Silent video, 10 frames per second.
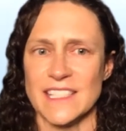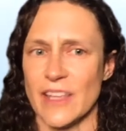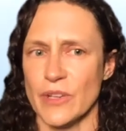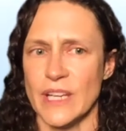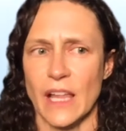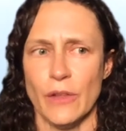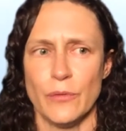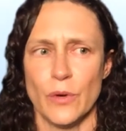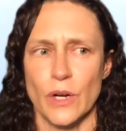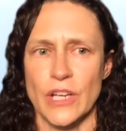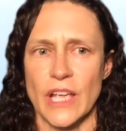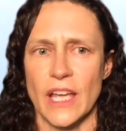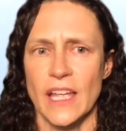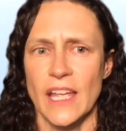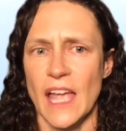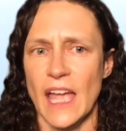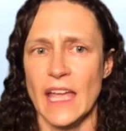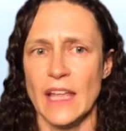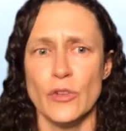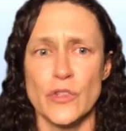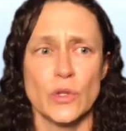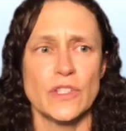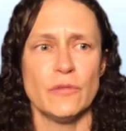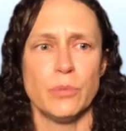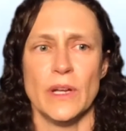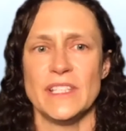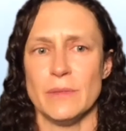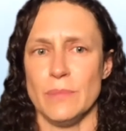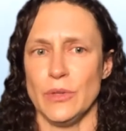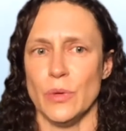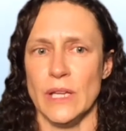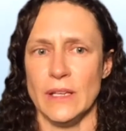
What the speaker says: Southern California, and all sorts of points in between.